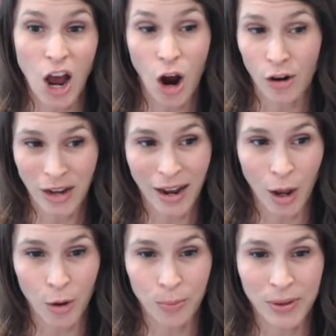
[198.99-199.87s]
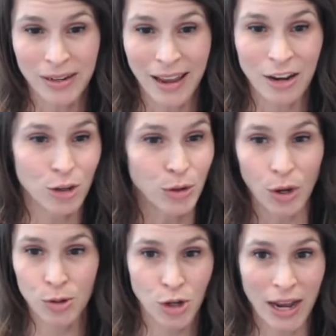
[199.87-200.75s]
are not open and you
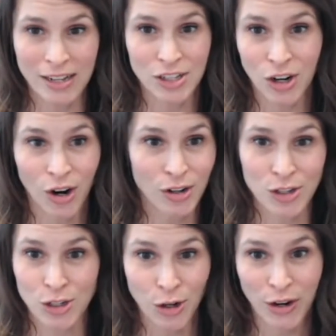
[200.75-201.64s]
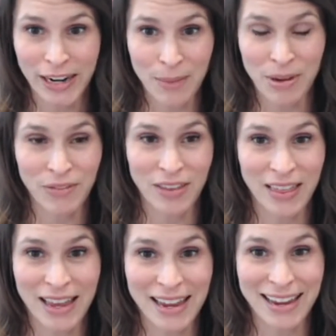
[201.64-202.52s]
go try to start stirring up
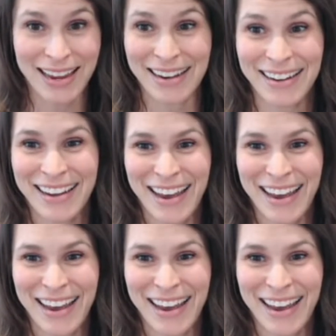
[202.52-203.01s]
everything and